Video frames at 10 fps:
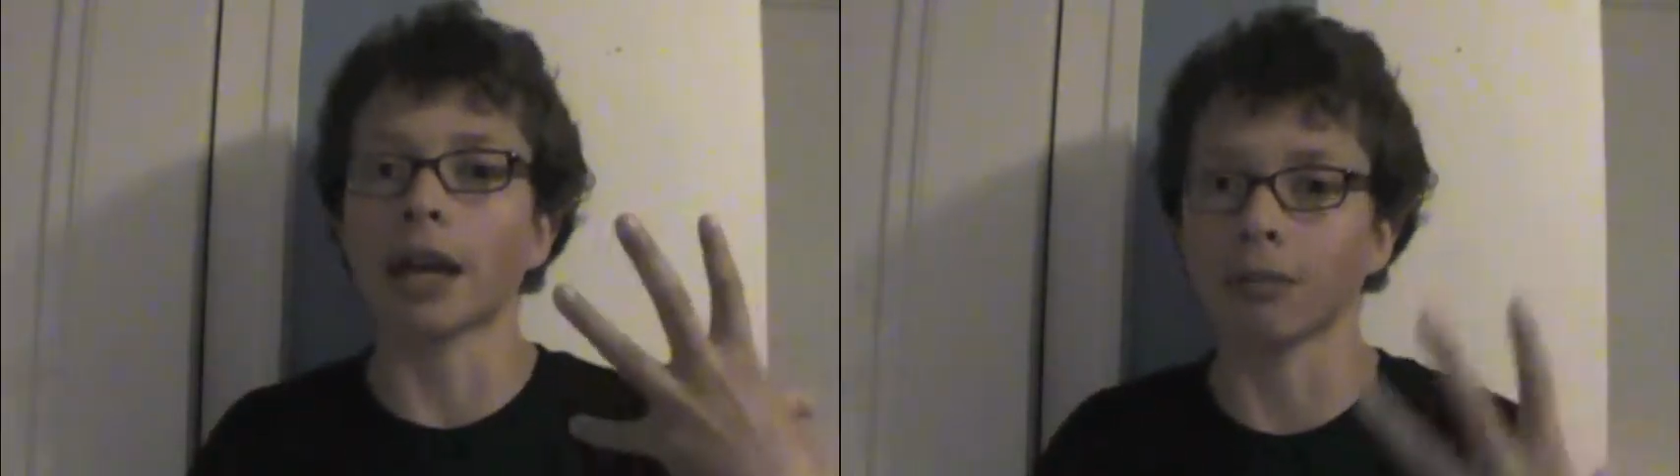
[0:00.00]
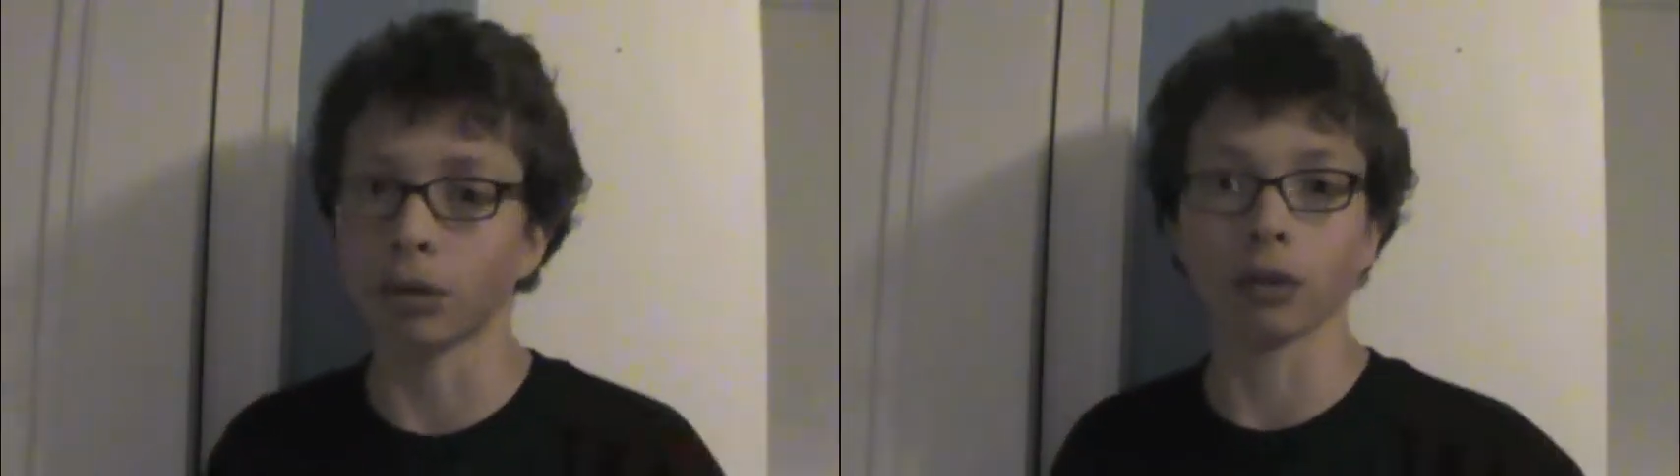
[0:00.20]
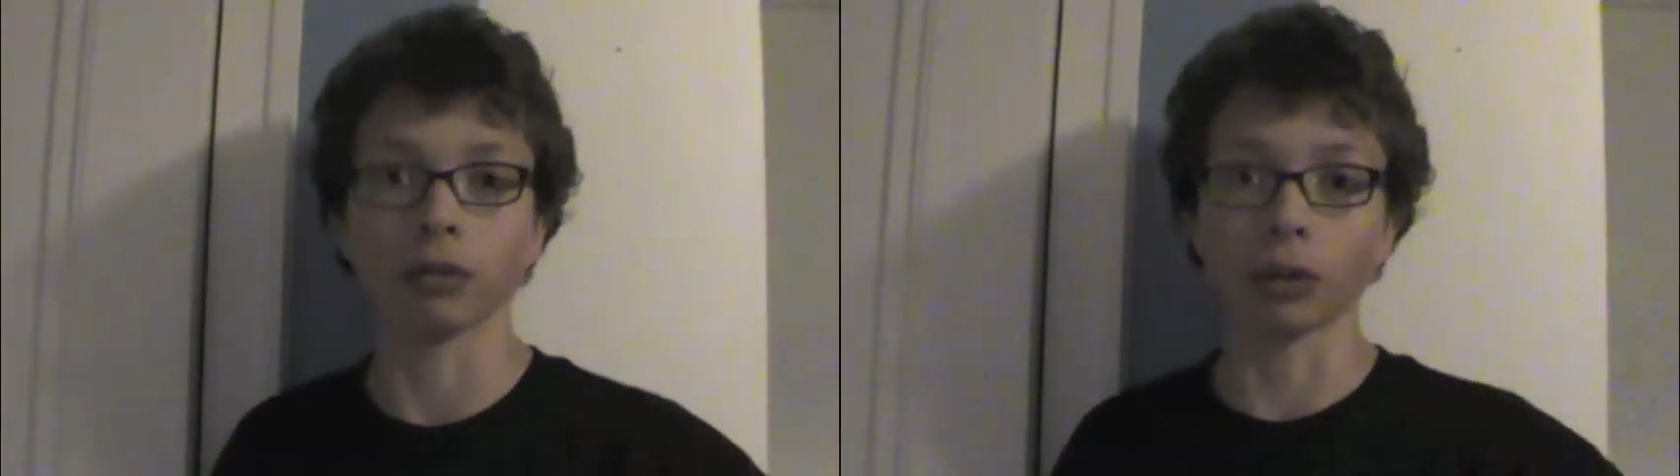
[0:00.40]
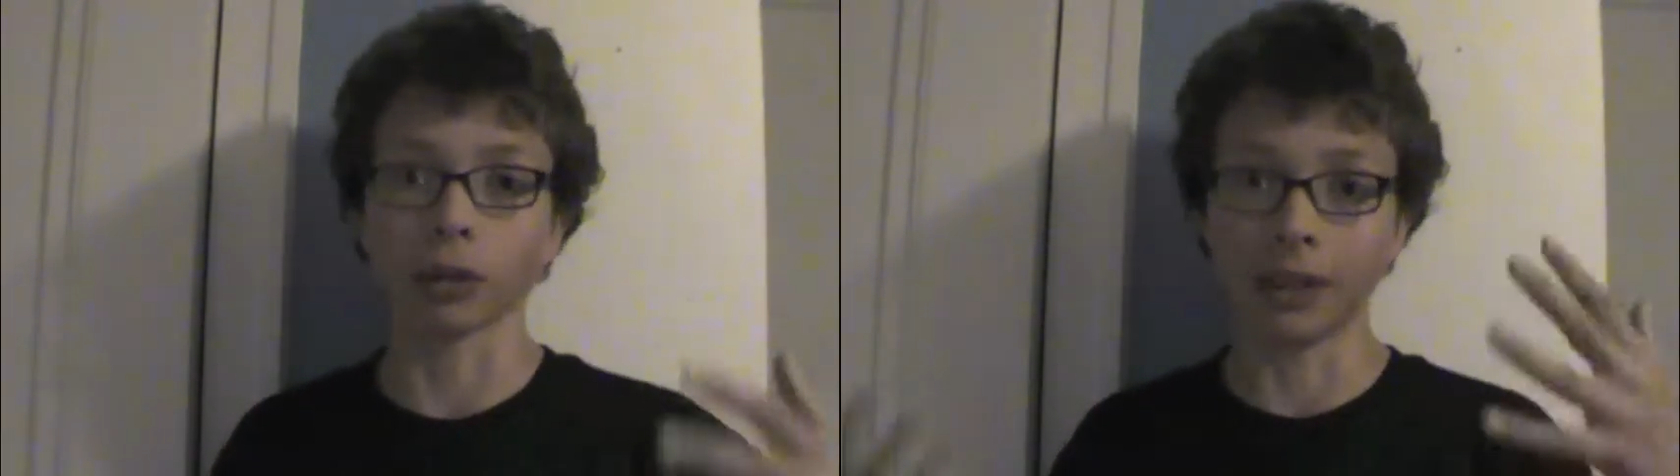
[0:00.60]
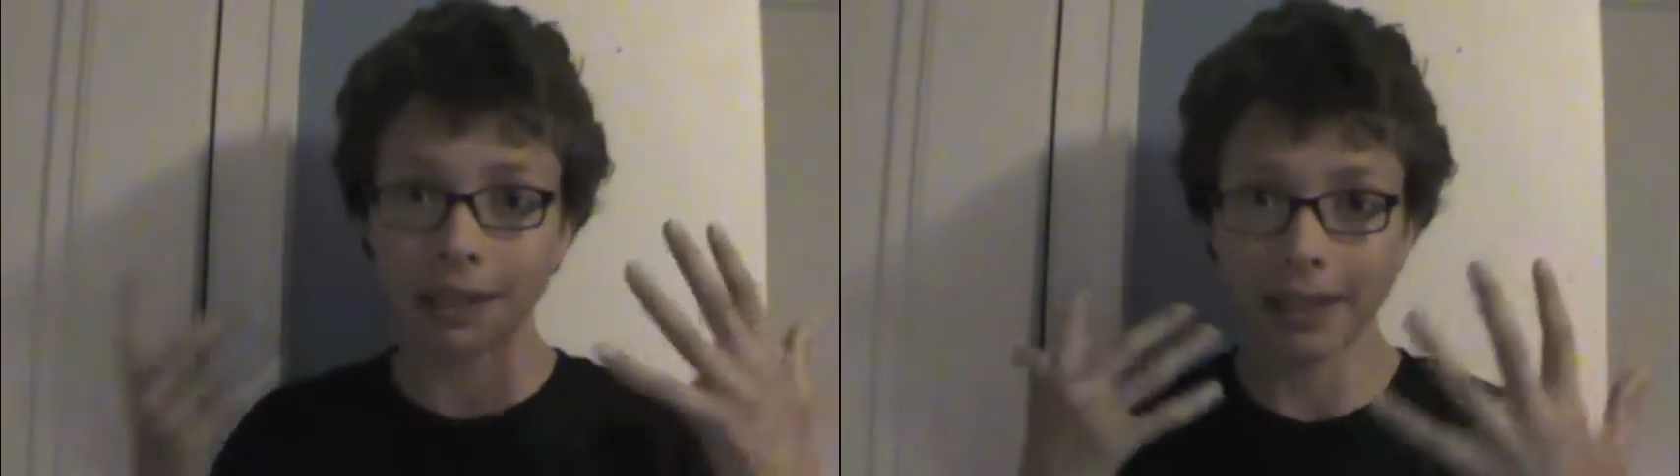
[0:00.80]
and
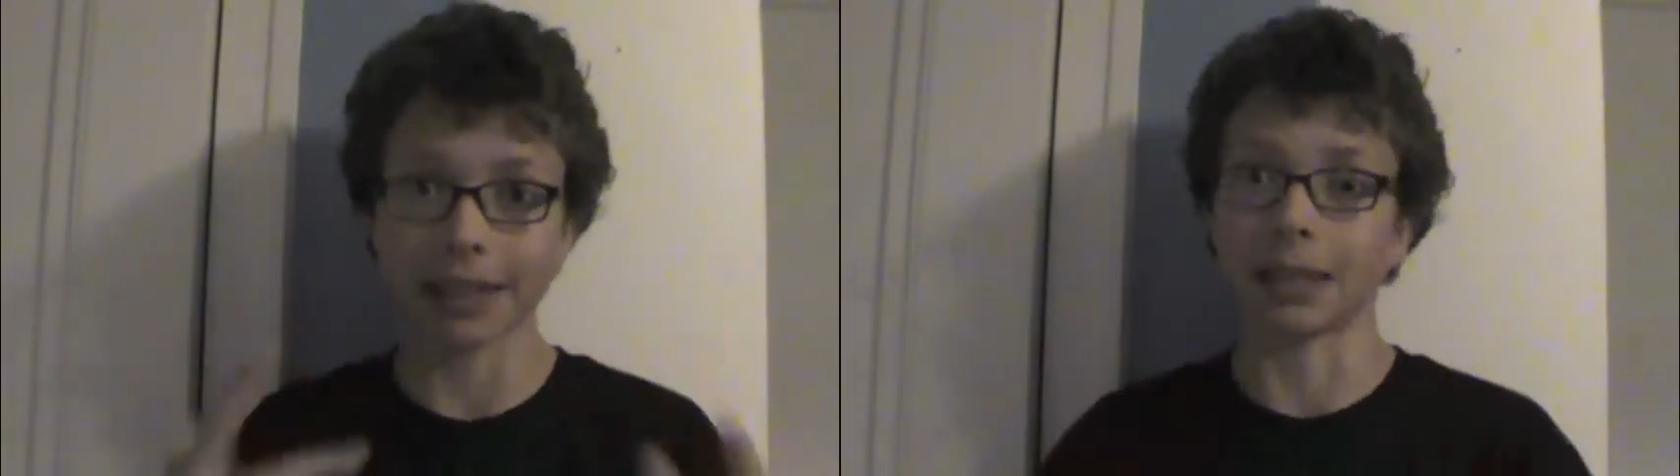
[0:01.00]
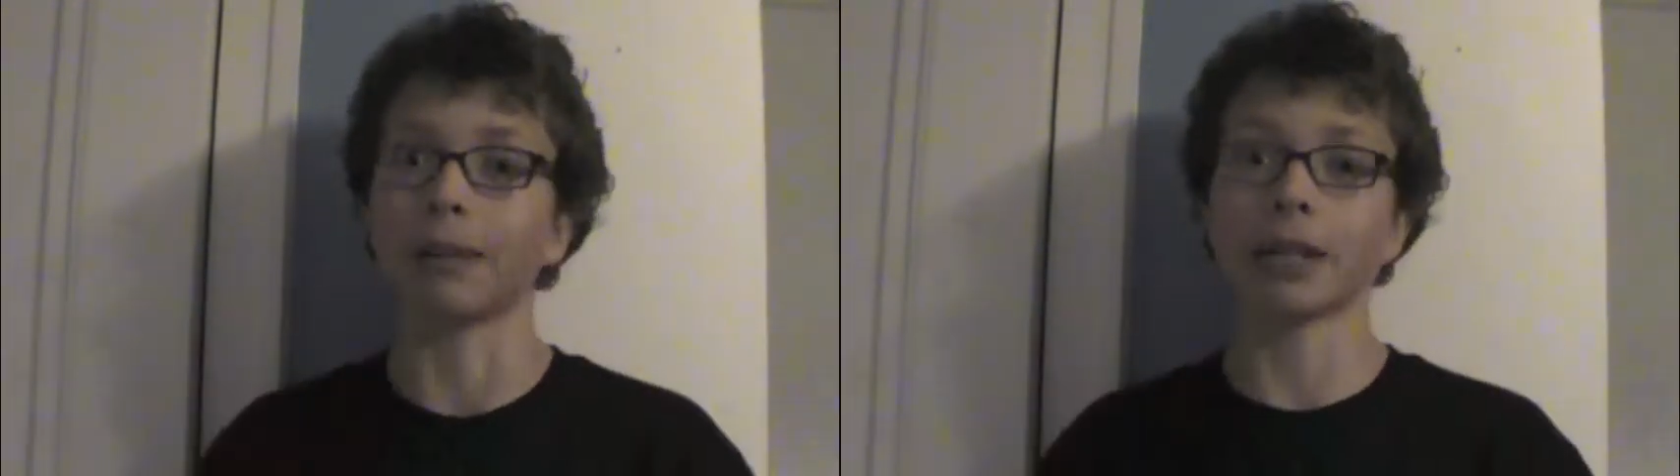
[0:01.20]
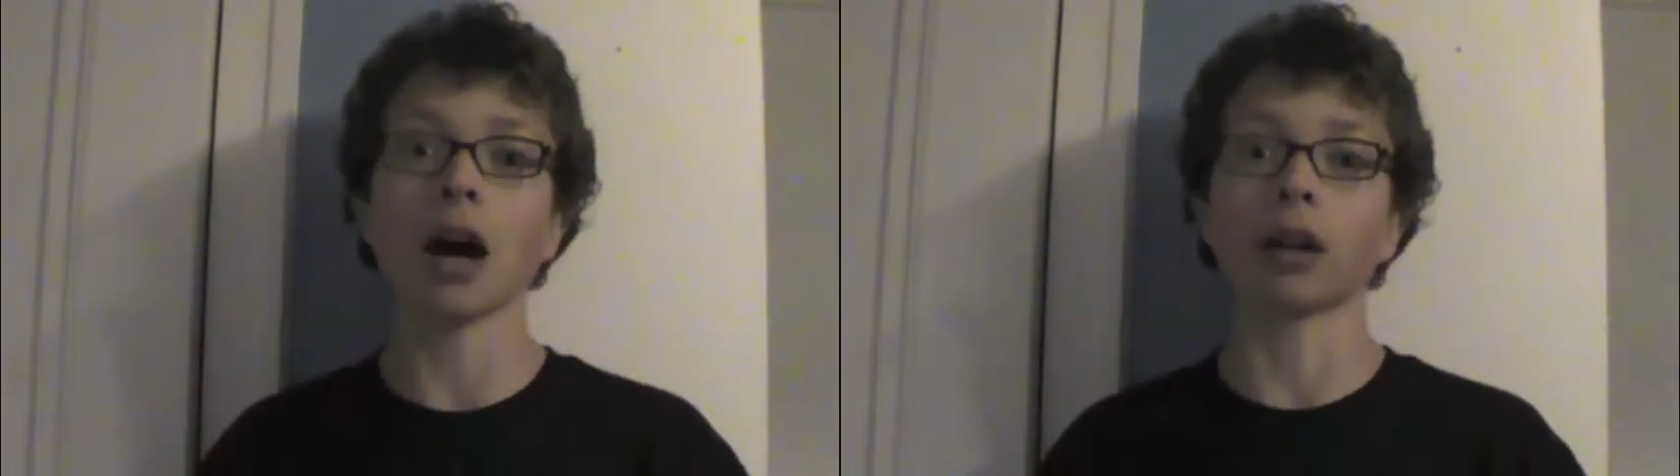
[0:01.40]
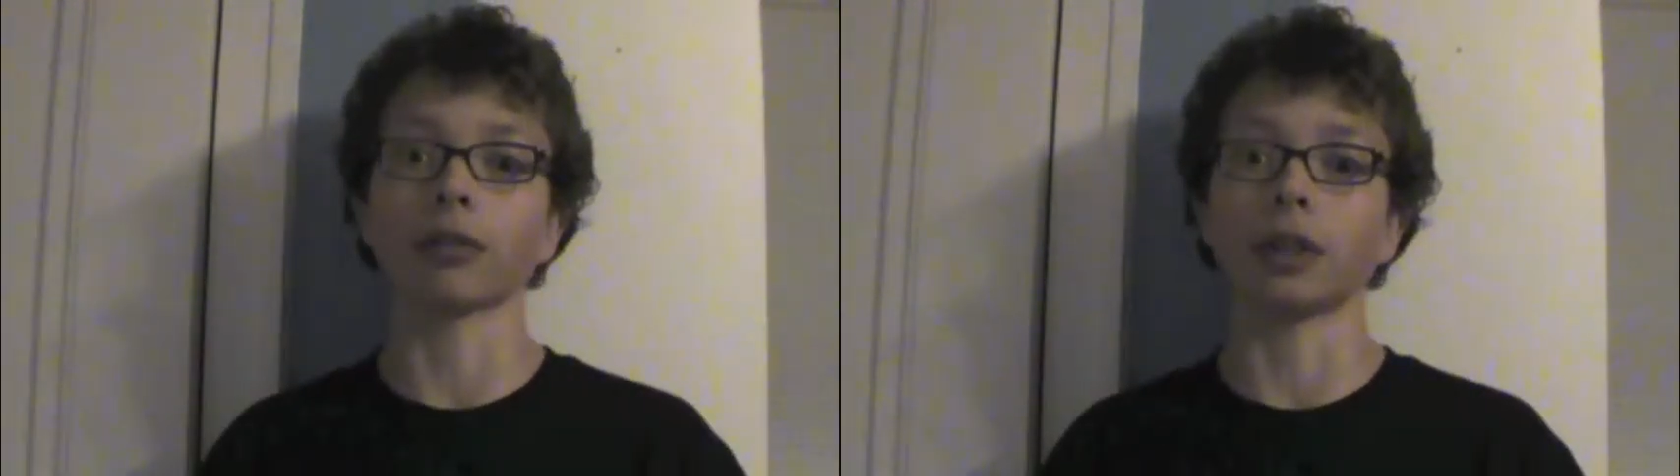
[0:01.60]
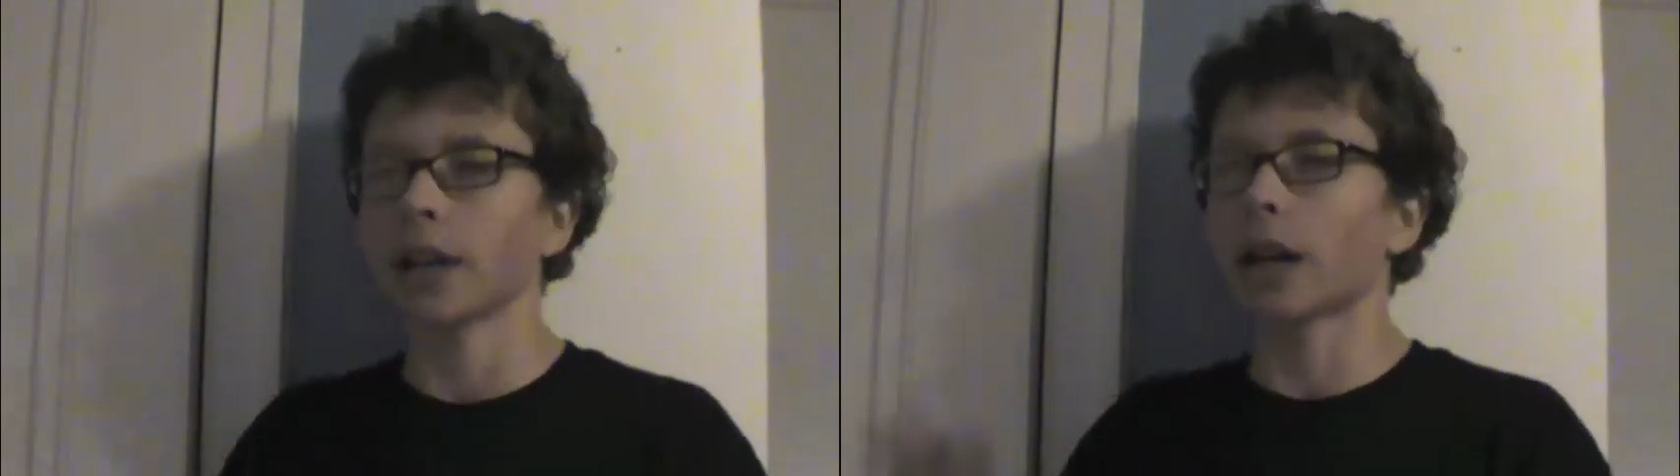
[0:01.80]
beautiful cinematography.